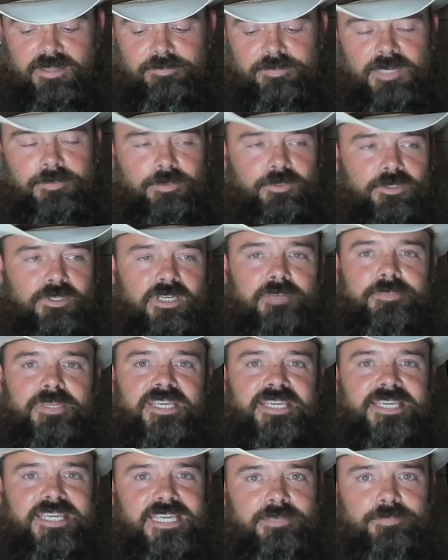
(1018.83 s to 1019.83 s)
people are going to
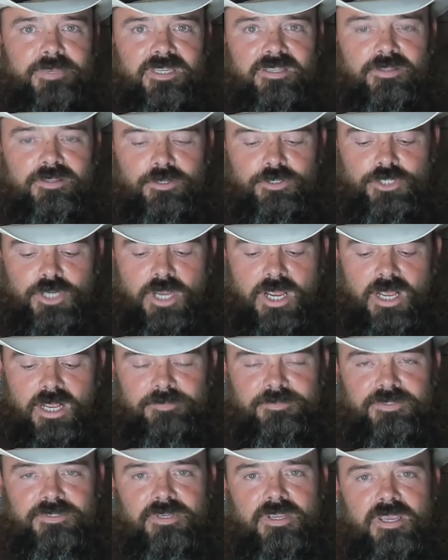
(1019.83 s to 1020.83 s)
be keeping their
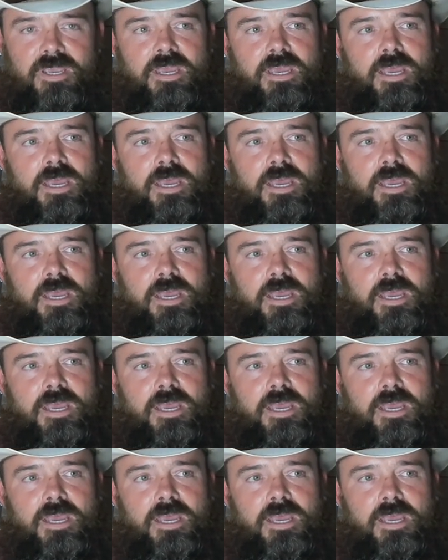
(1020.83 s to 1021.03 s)
jobs,